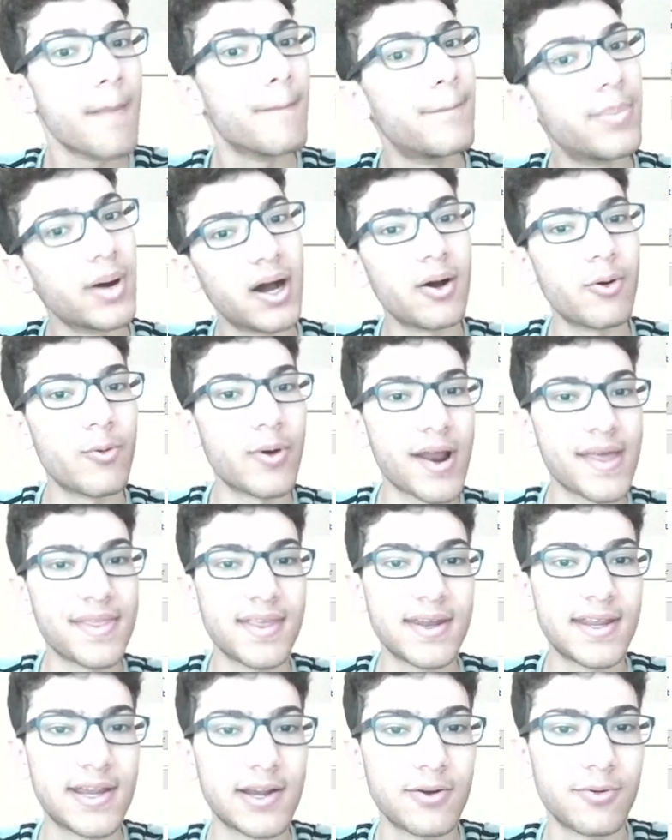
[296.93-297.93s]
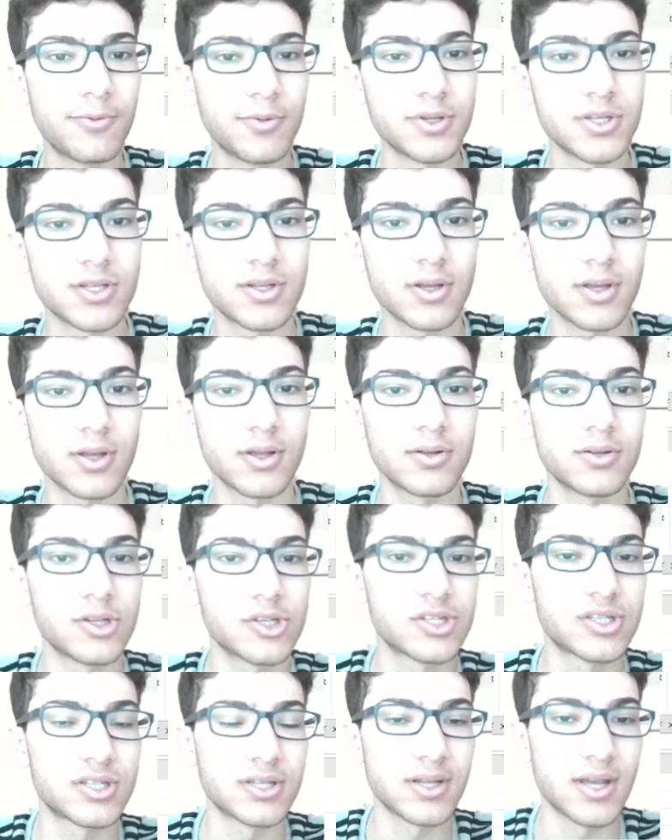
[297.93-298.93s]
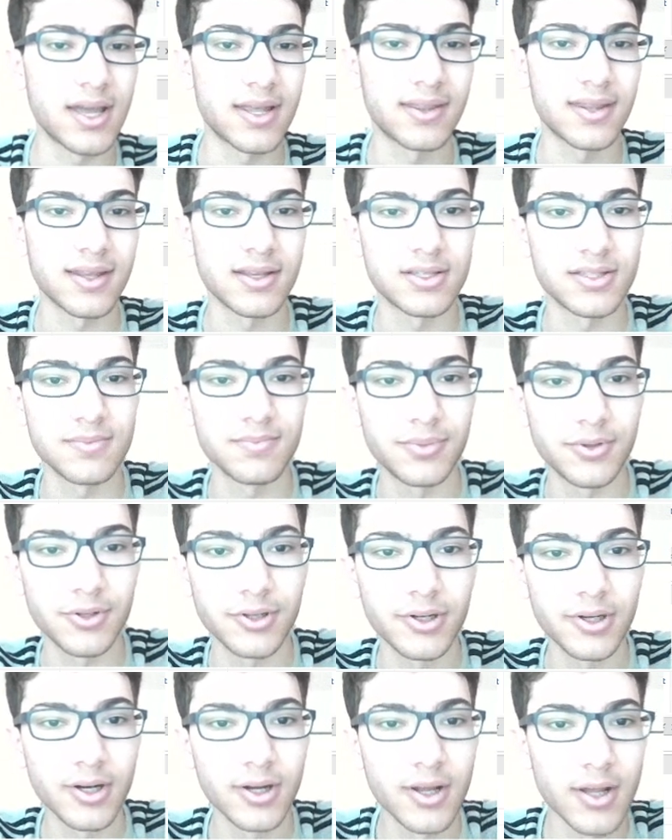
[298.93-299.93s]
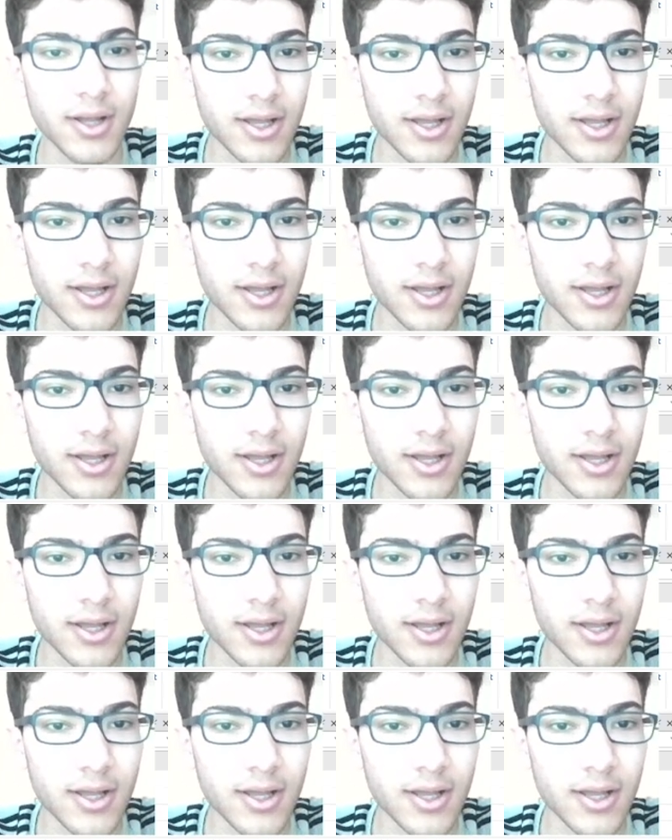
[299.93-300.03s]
But what I did here was just I think simpler.